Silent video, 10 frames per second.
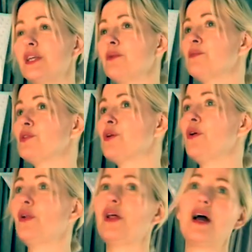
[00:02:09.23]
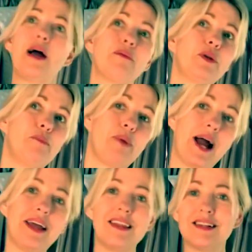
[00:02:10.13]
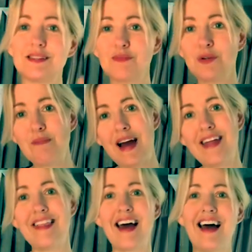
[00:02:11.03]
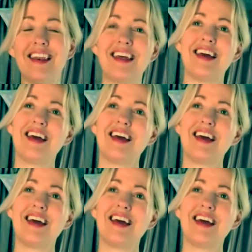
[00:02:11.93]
And it was all, I'm going to buy this, I'm going to buy that.